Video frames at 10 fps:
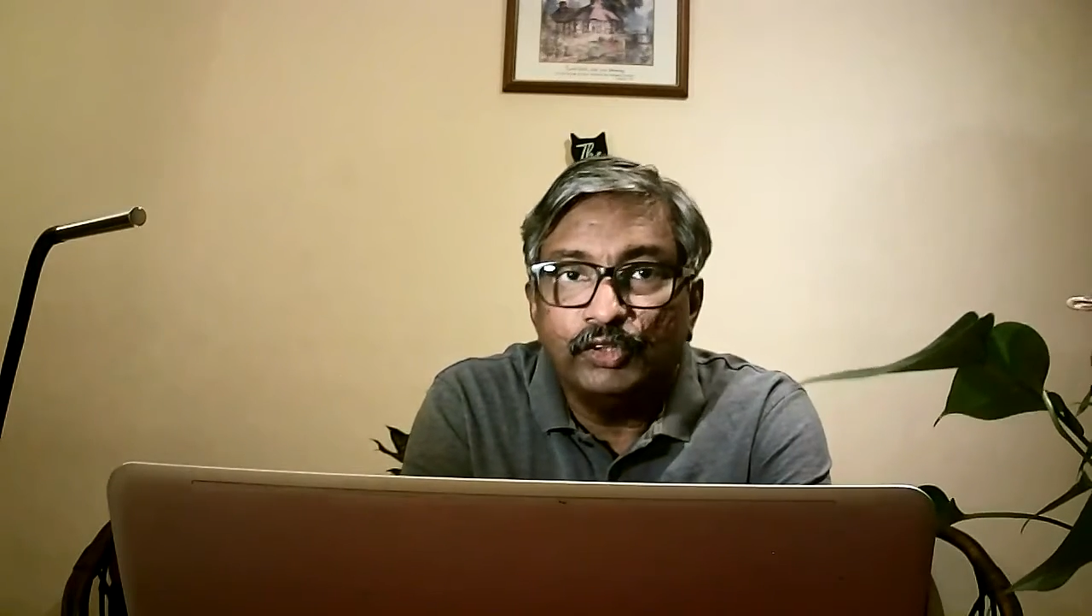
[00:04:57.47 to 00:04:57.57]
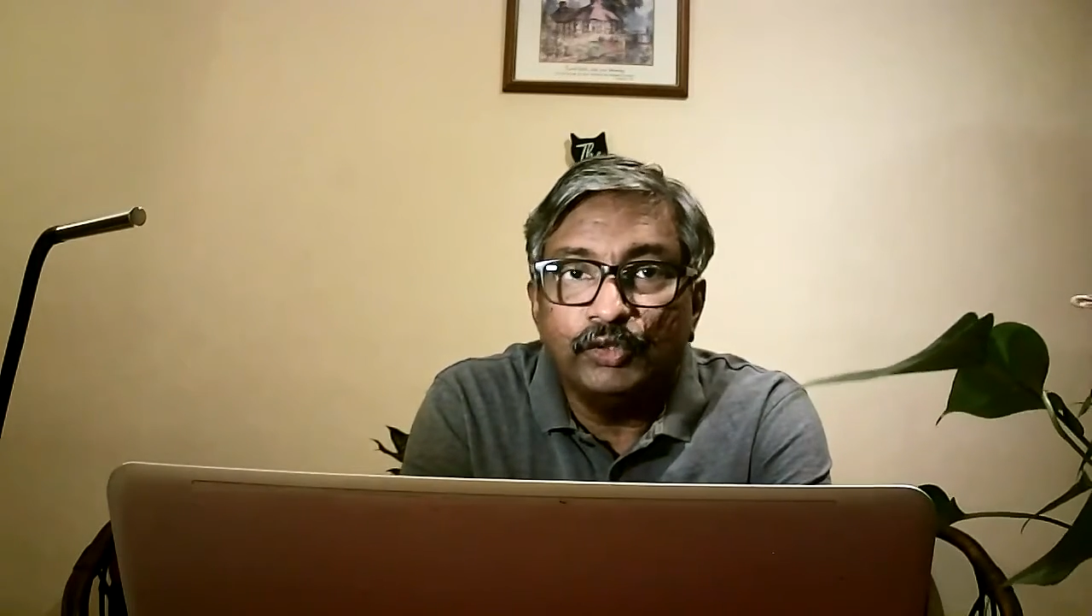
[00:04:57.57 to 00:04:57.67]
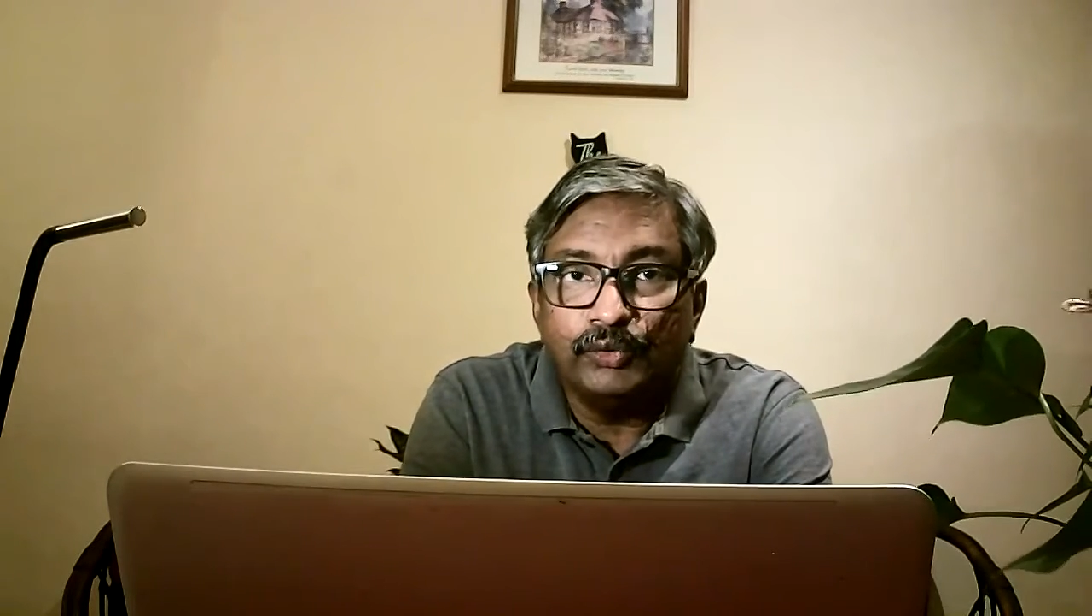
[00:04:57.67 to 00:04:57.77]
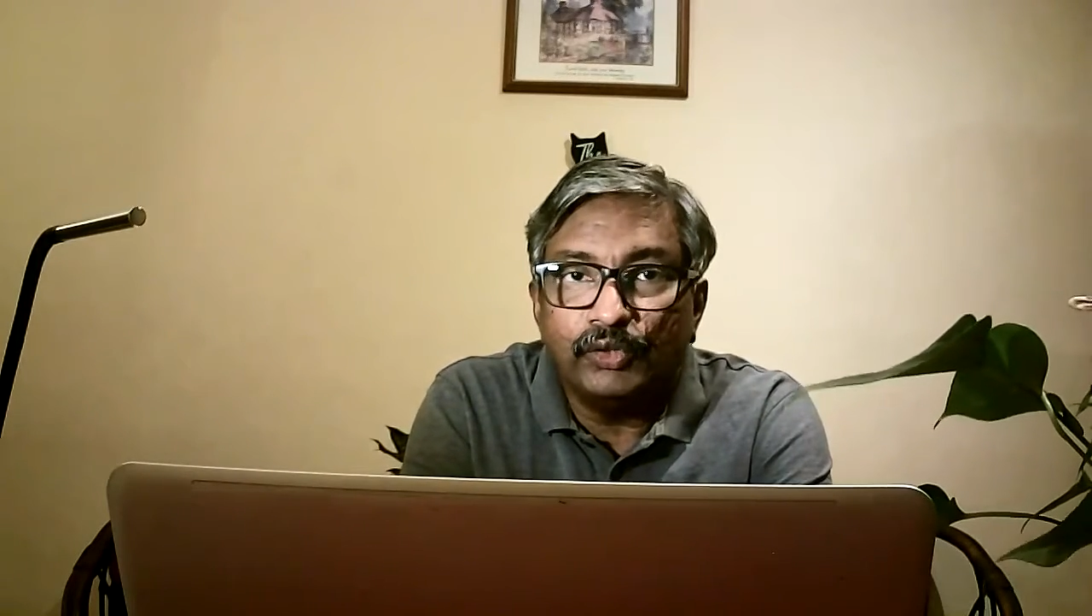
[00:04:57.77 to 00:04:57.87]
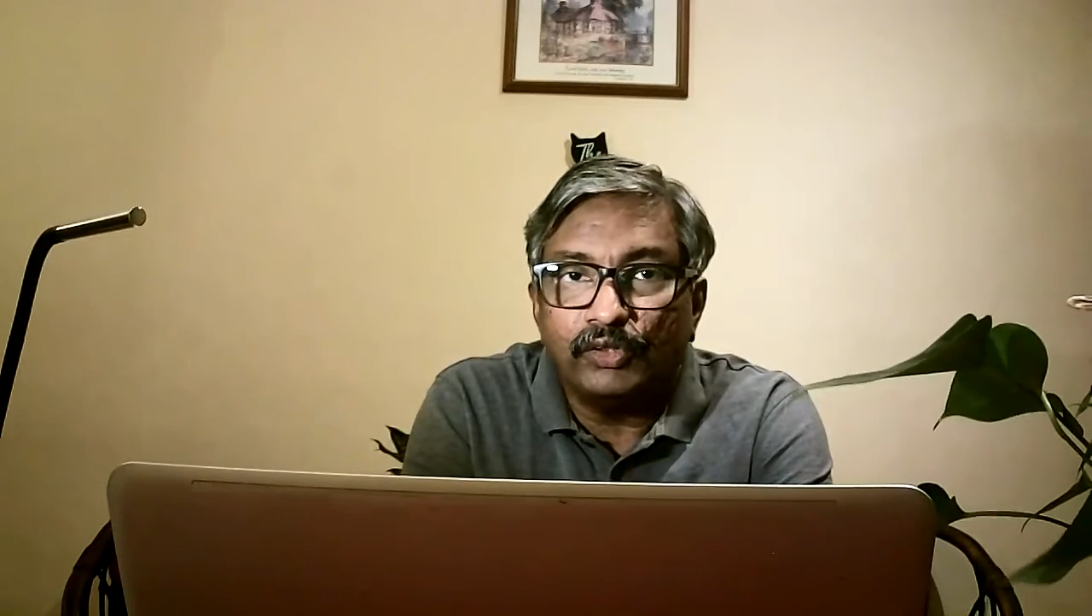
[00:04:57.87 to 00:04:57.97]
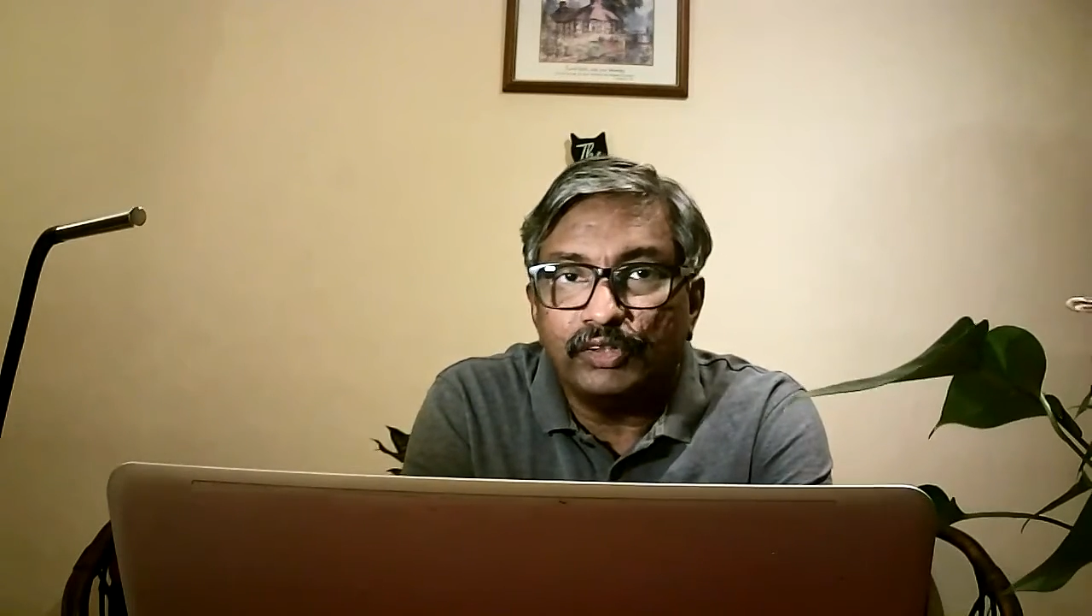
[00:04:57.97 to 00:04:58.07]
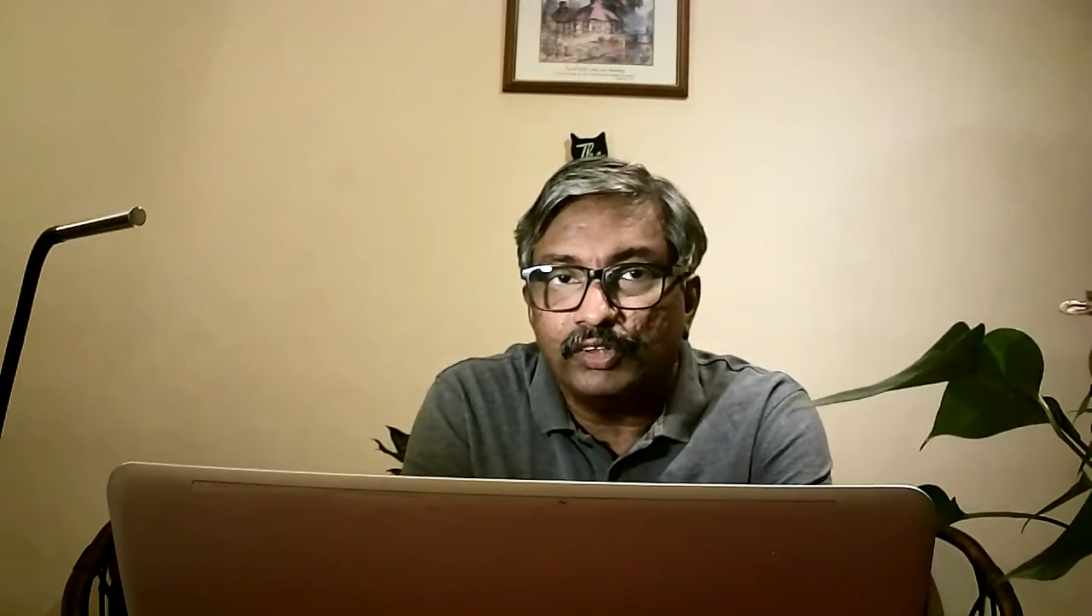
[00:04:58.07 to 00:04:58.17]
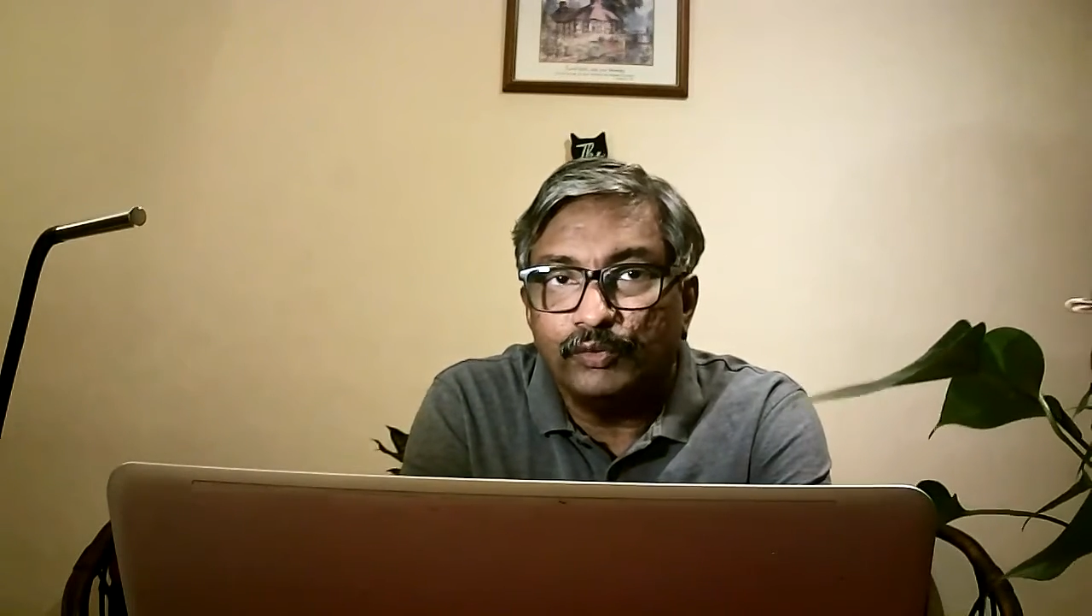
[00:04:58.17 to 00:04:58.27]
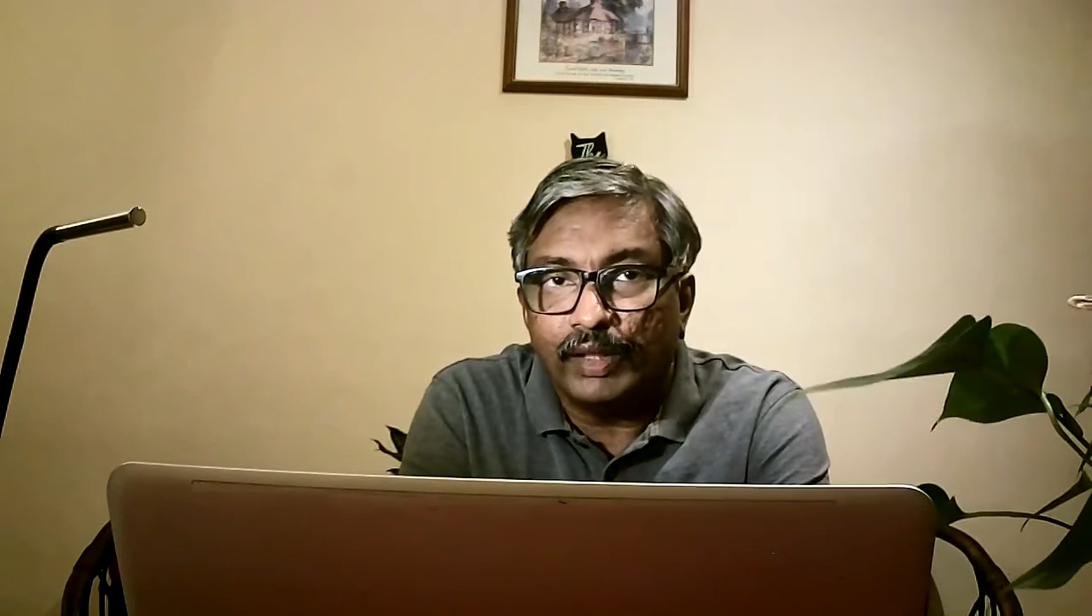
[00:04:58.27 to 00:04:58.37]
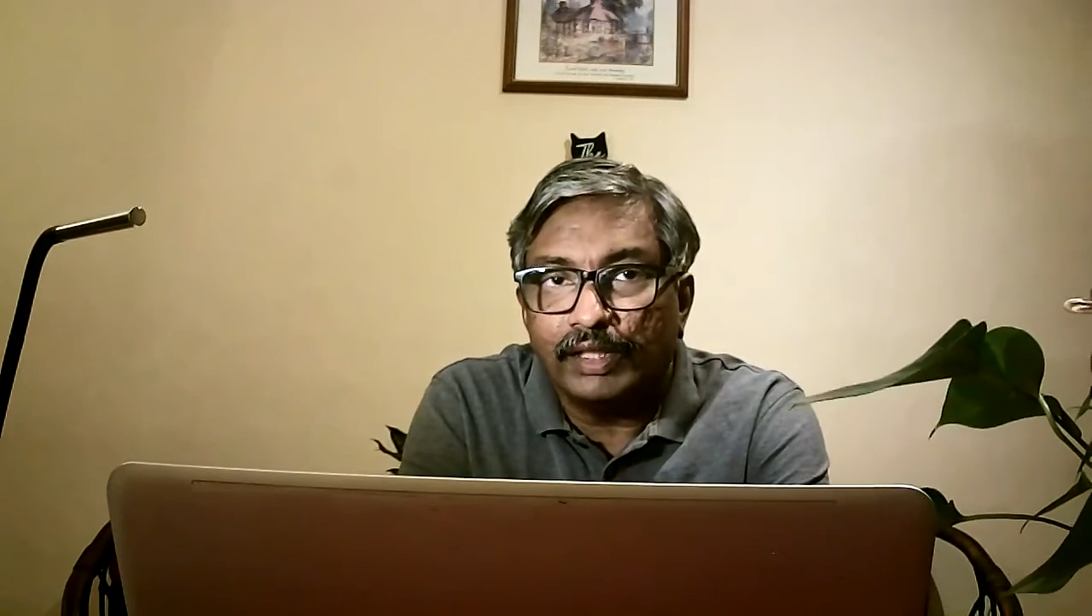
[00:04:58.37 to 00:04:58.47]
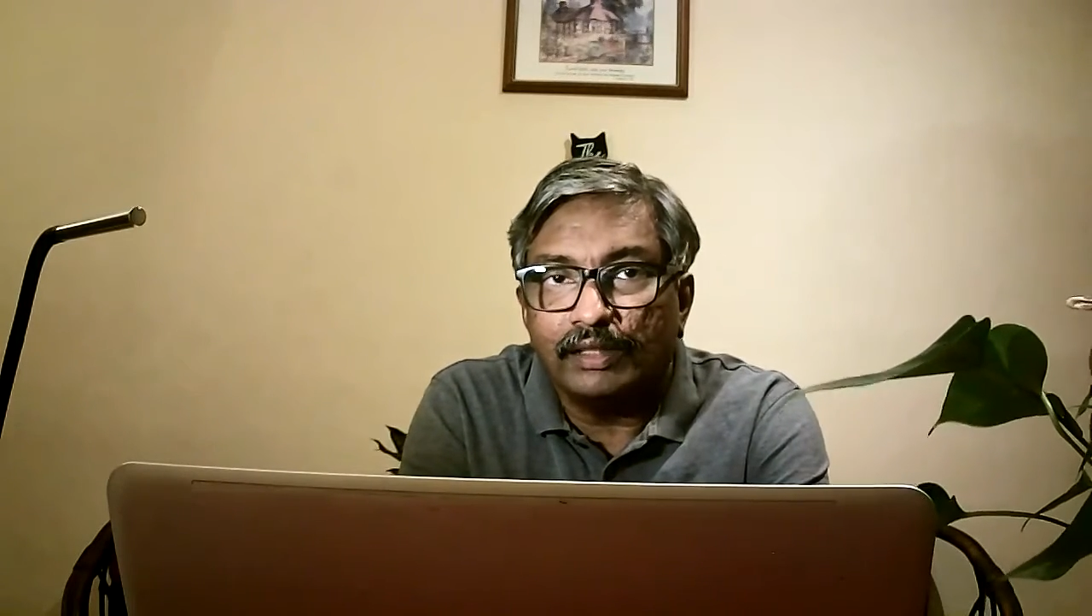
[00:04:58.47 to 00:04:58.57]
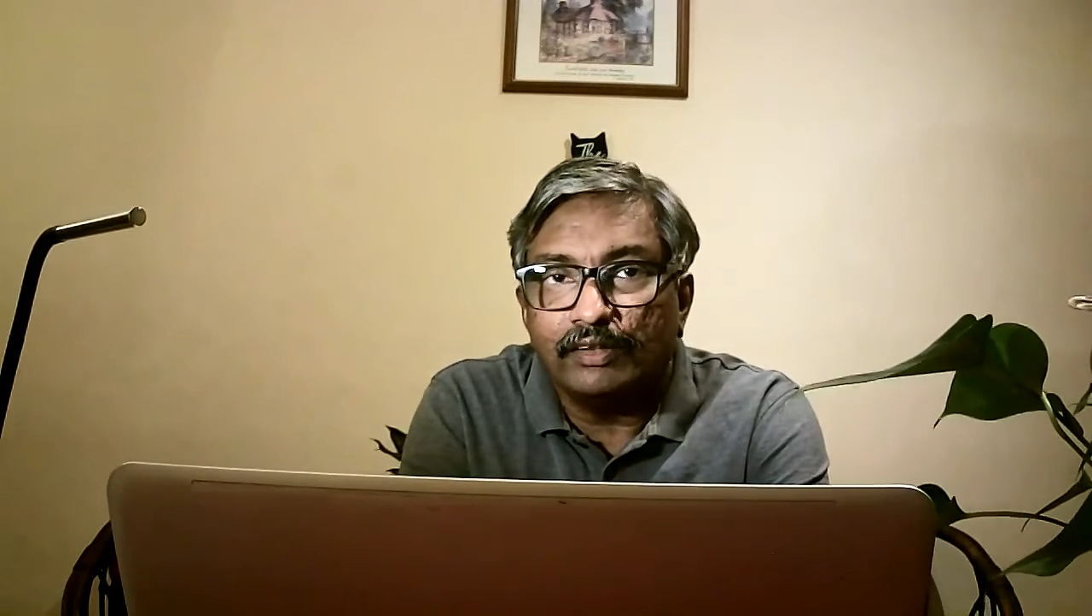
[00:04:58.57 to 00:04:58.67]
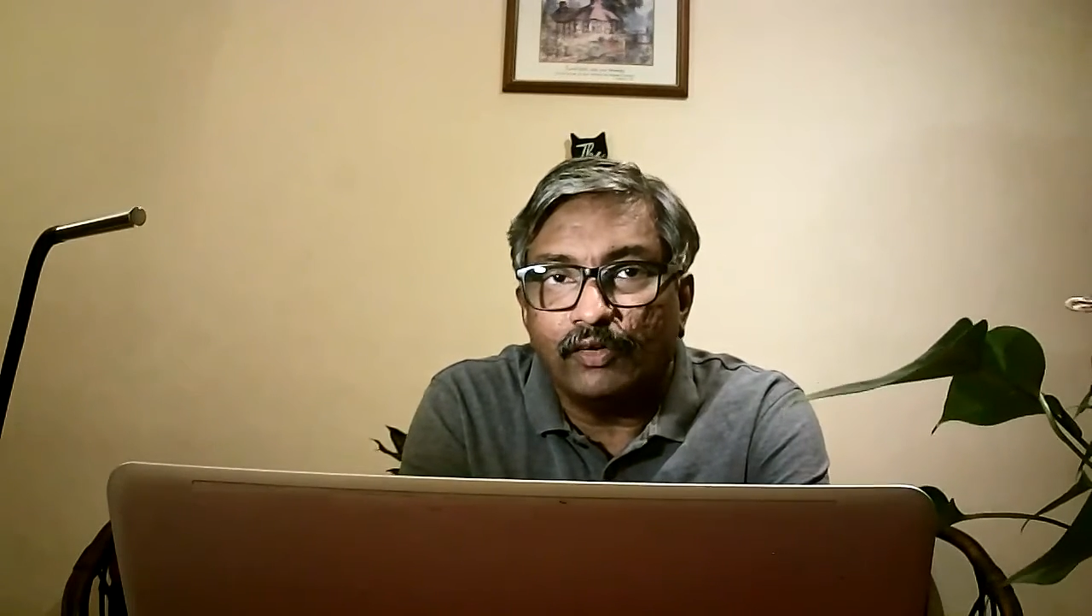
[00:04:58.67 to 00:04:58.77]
Do not dwell